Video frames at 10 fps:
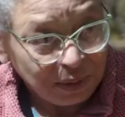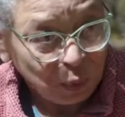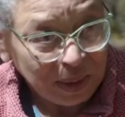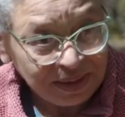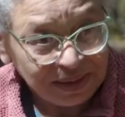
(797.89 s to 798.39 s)

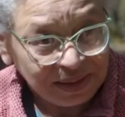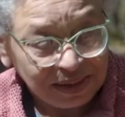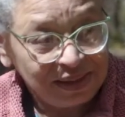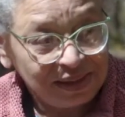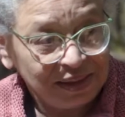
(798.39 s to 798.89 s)

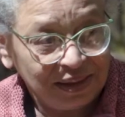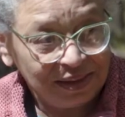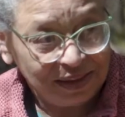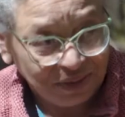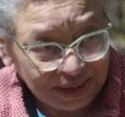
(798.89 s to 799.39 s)
wilderness and
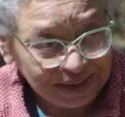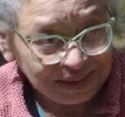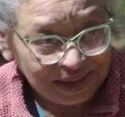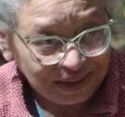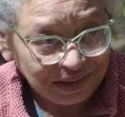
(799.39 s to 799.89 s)

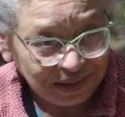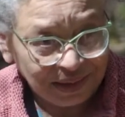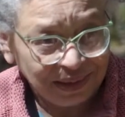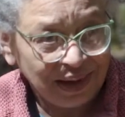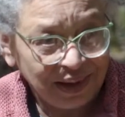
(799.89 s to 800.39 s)
civilization.